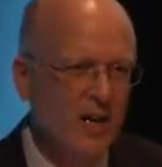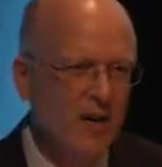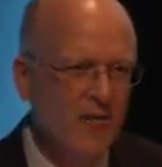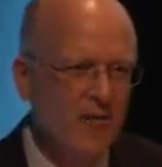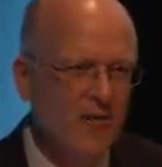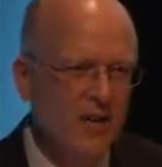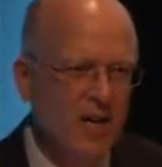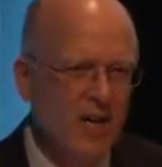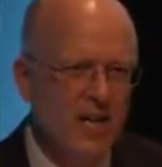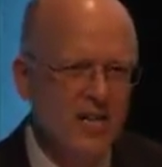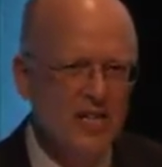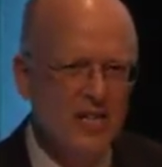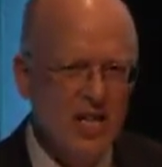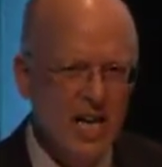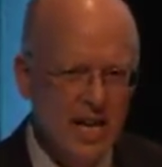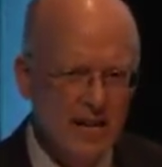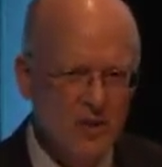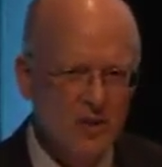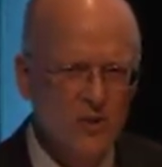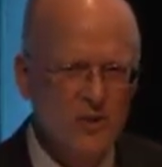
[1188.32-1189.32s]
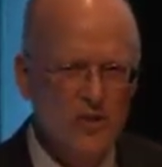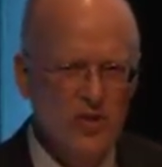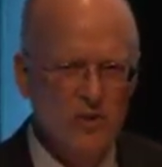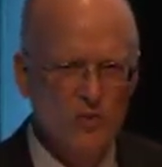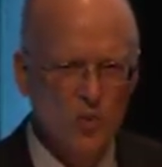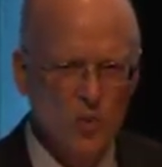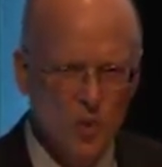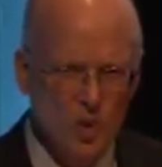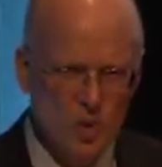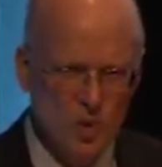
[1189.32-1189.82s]
of jackals
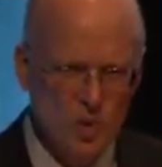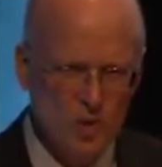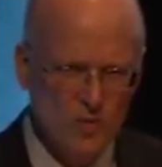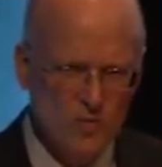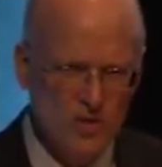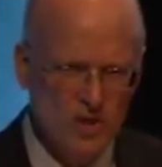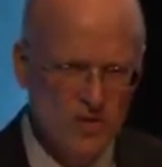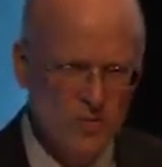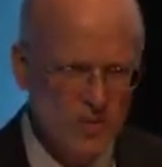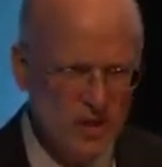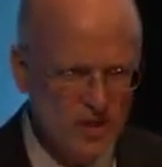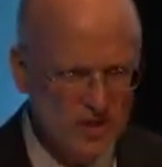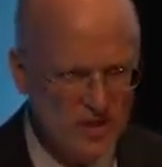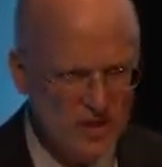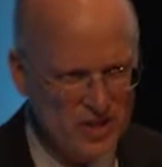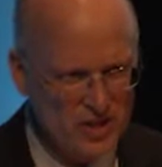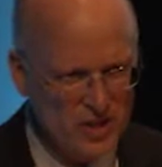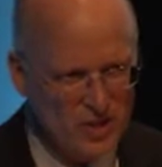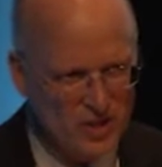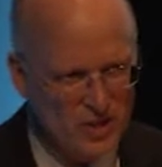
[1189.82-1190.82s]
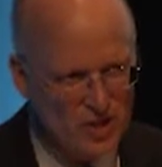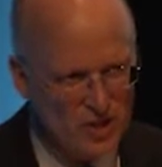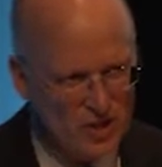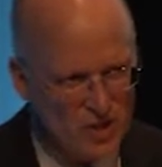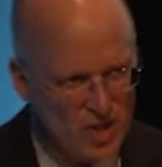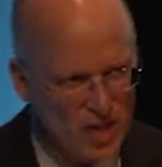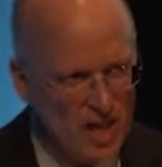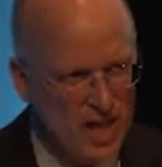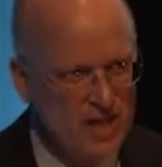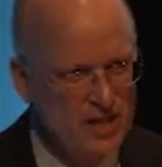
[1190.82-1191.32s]
and wolves in which the sinners are
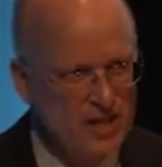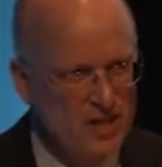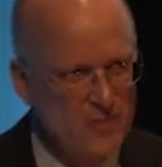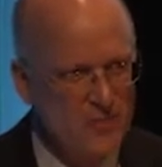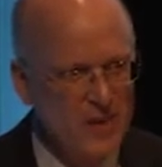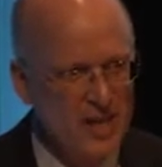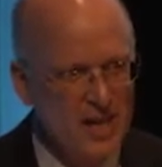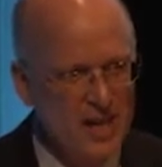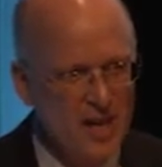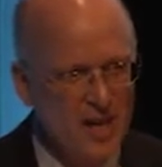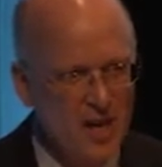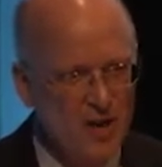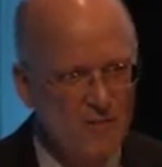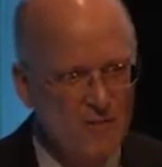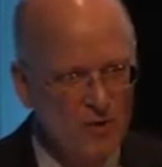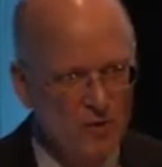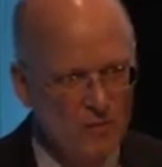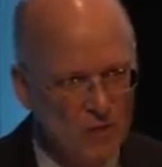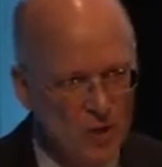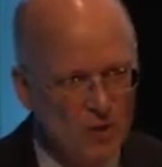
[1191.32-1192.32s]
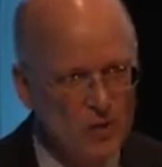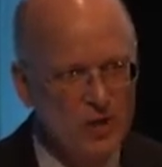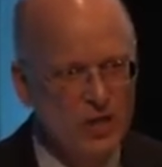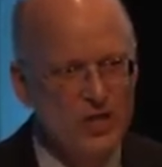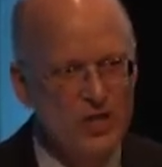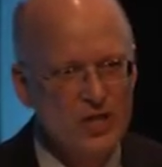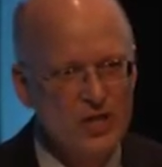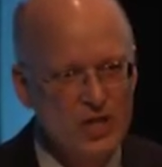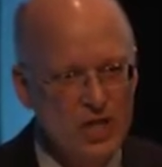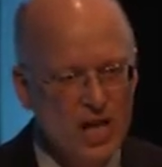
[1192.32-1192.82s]
chased by
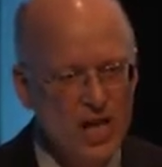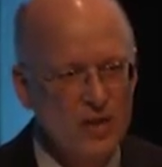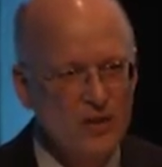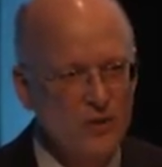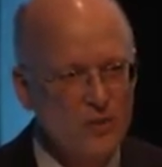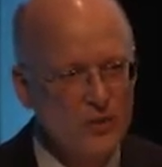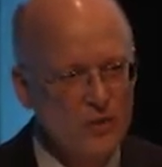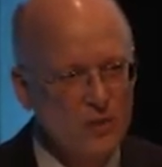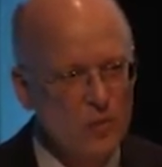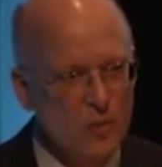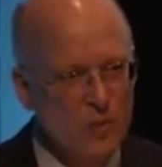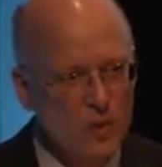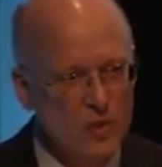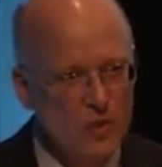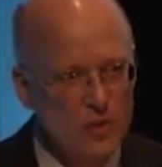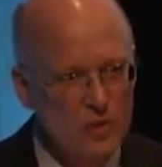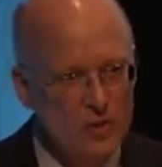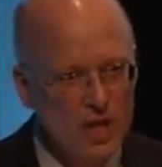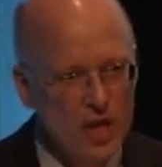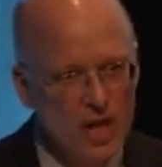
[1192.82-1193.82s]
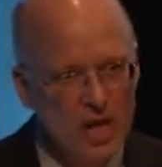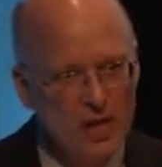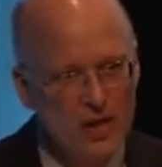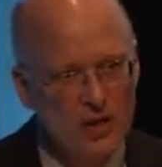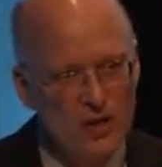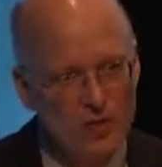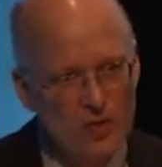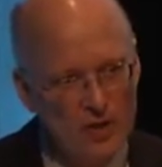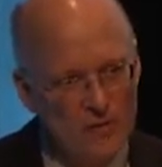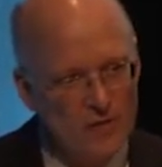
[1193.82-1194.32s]
ferocious jackals and wolves,
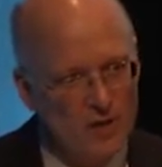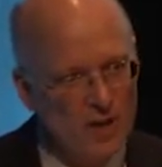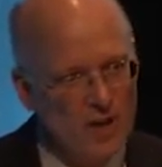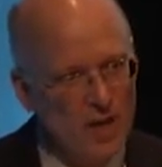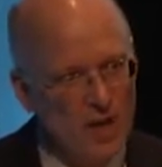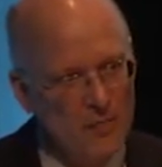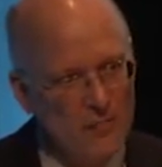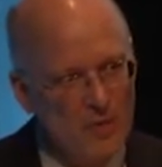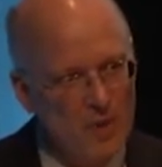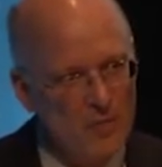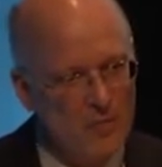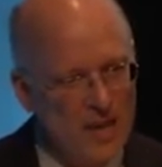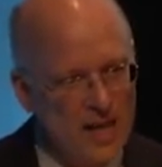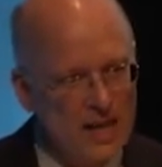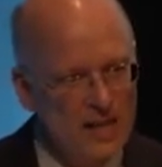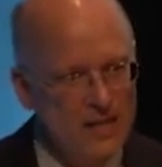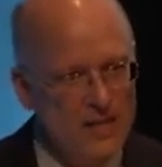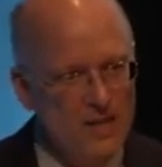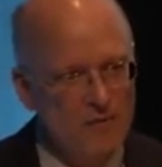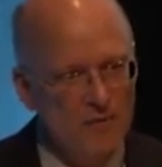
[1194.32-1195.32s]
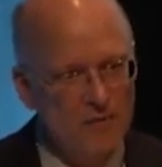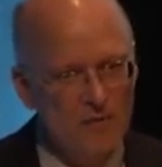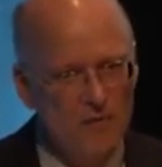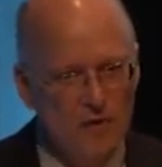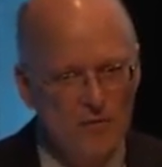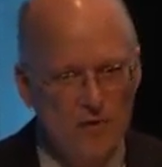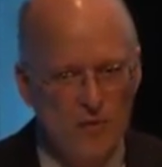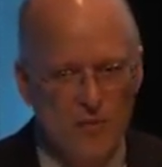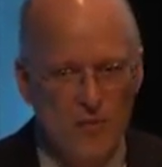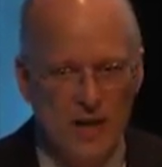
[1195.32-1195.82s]
driven up the banks of a
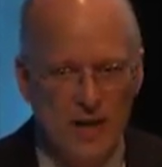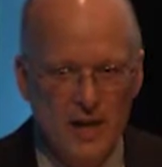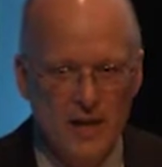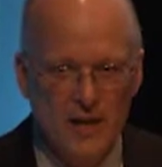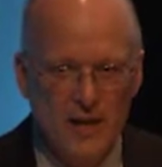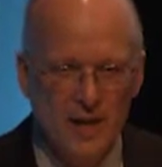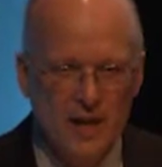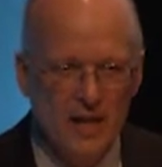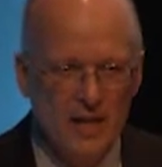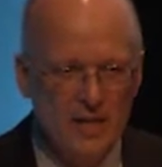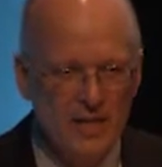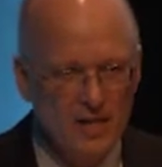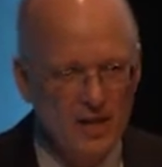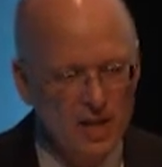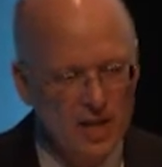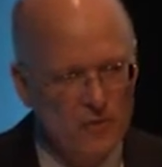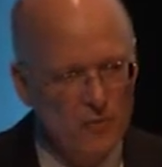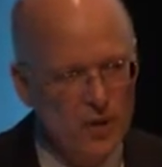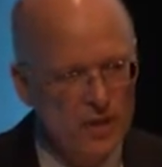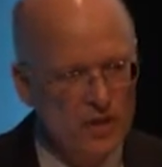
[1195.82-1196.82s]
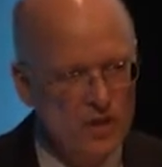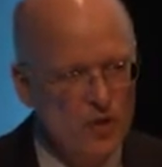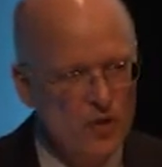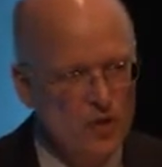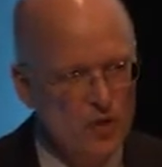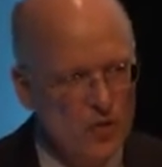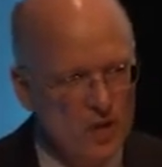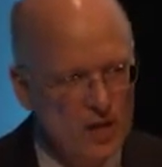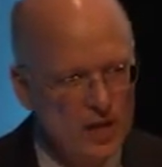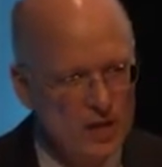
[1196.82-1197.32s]
riverbed until they reach
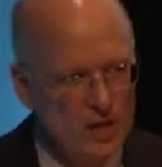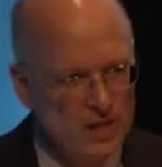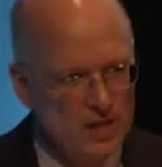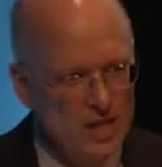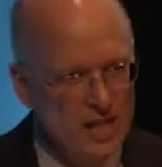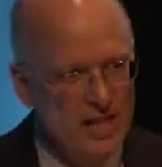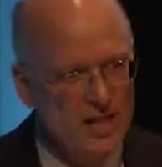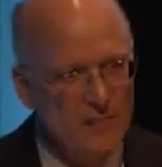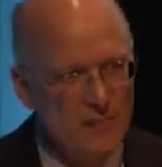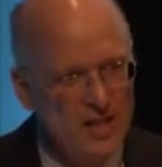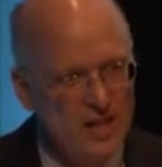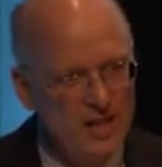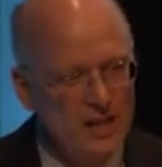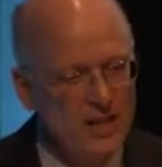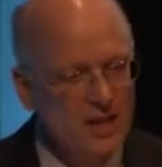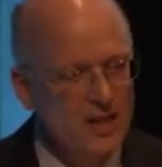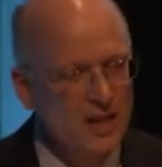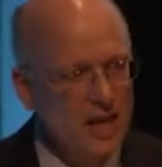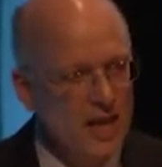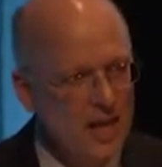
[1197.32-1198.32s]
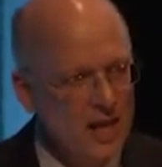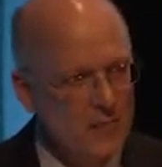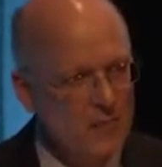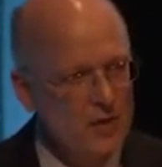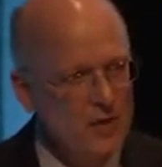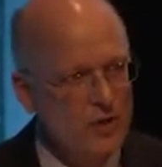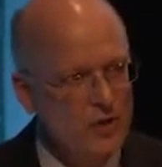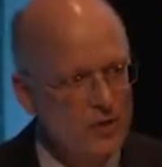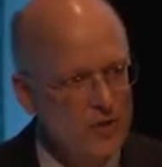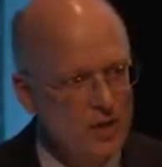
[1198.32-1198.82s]
trees, and they begin to climb
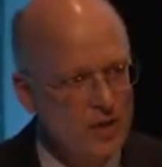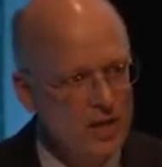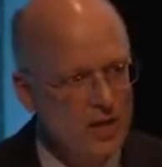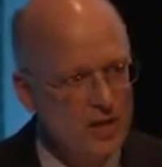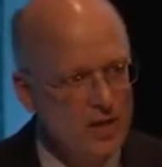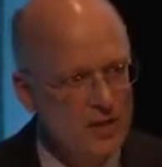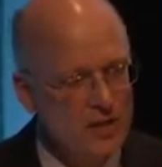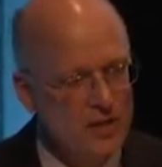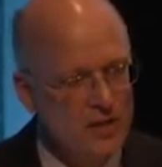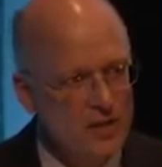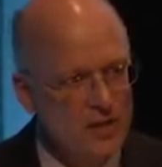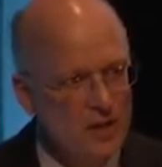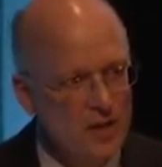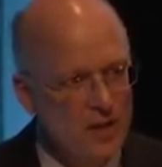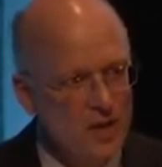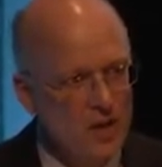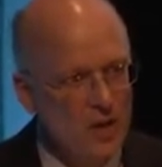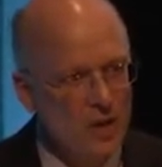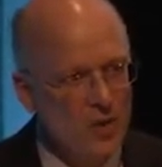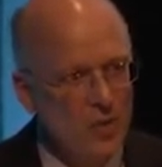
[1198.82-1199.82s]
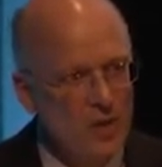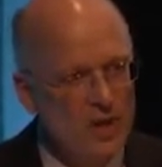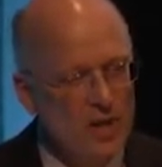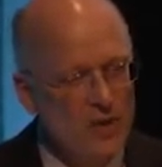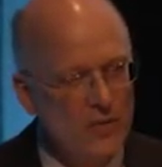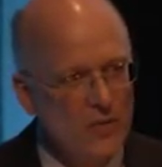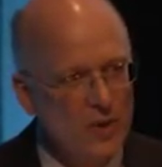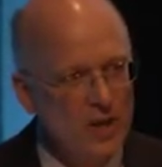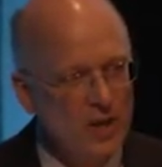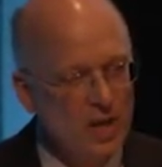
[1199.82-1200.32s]
the trees when they
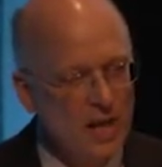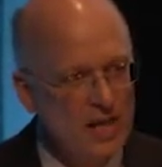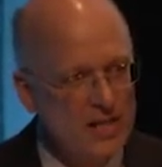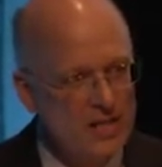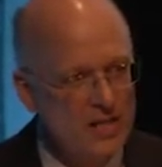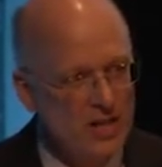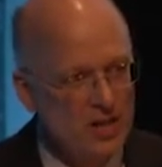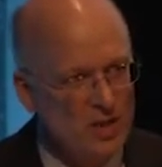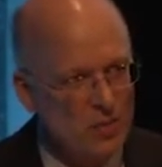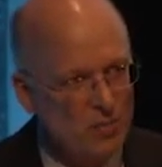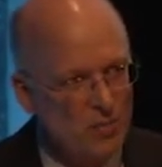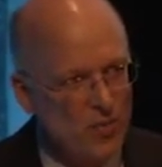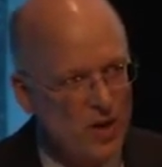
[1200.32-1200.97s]
realize that the